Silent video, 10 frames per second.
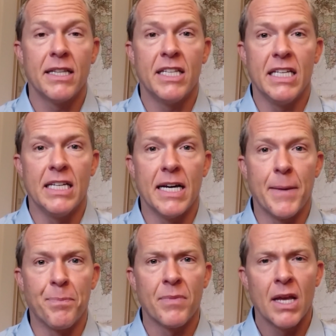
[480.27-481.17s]

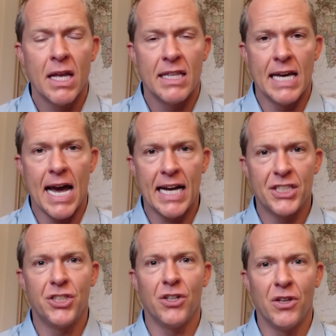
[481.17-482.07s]
the
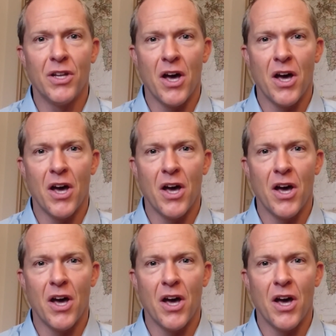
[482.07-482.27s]
actual